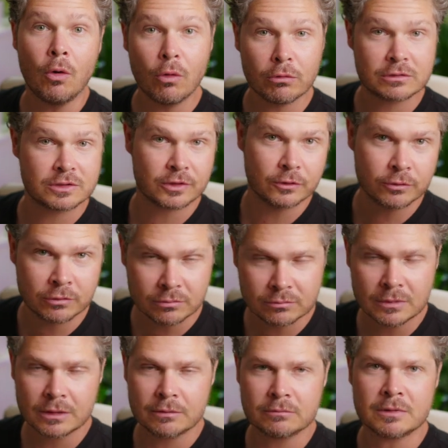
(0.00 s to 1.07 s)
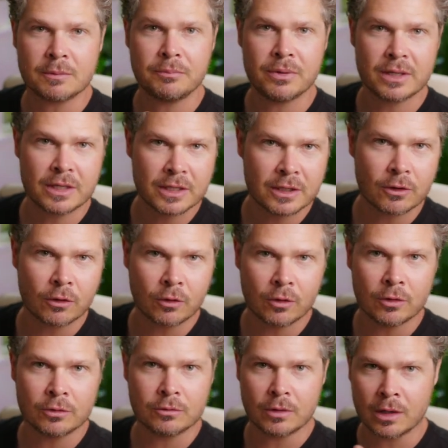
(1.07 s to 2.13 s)
or 2, depending
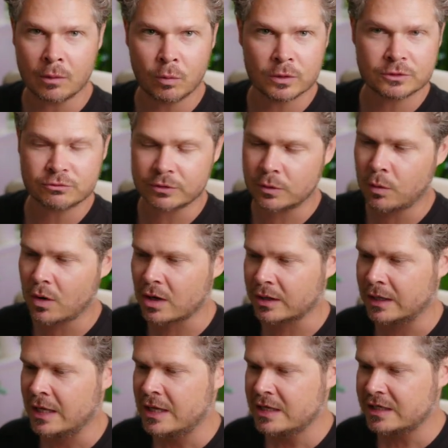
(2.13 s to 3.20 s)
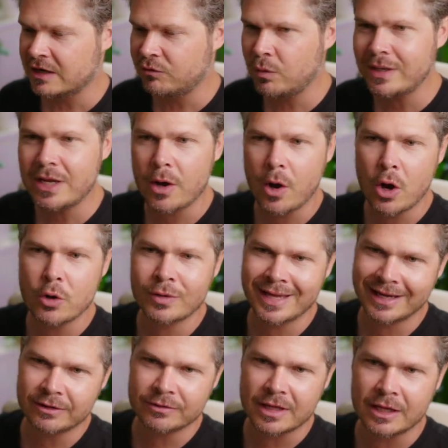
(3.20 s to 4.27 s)
on what's required. Now if we go
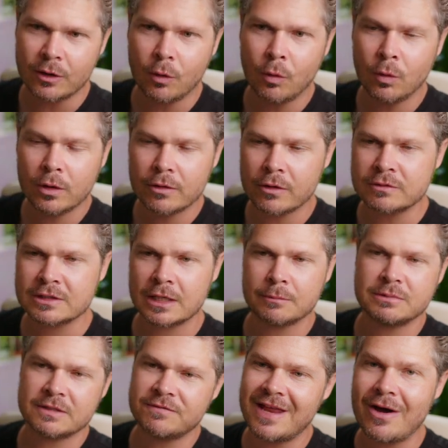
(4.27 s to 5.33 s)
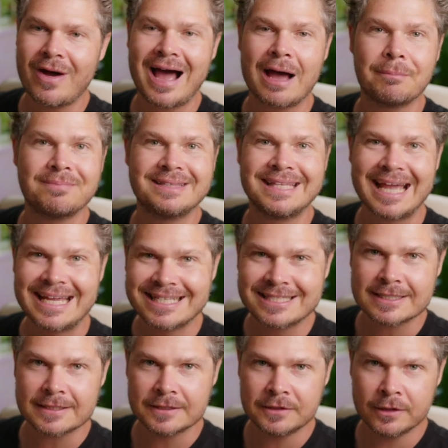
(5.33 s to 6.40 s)
OK on that, all of those clips have now
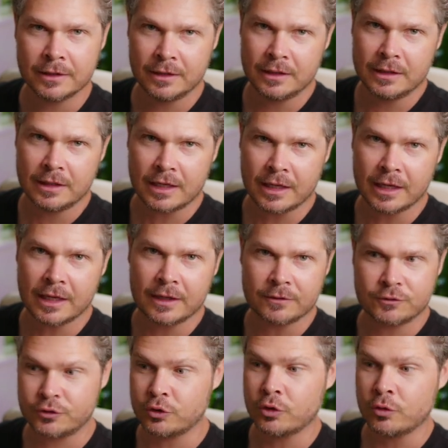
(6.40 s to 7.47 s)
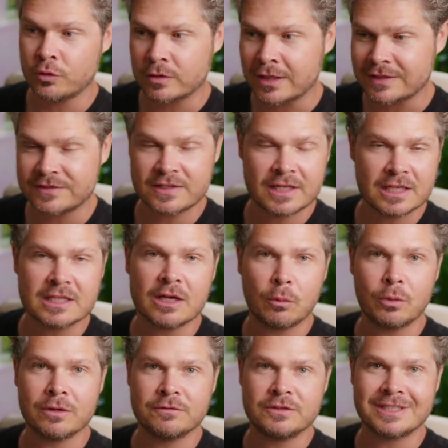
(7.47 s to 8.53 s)
updated to the setting that
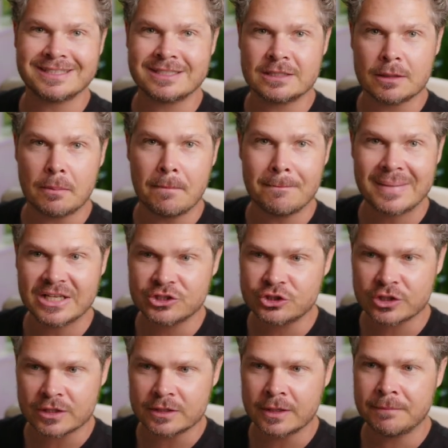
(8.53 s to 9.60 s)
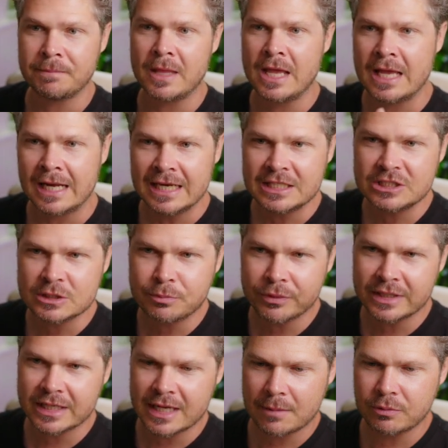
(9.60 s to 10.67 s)
we've just mentioned. Let's just
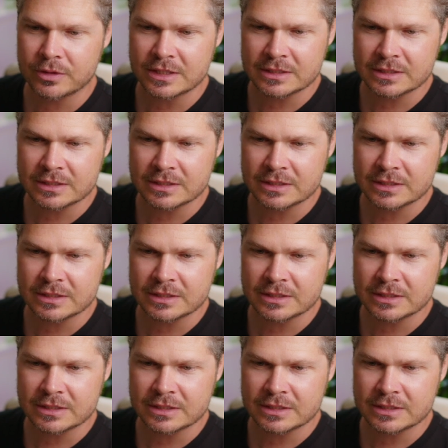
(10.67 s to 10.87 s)
bring a couple of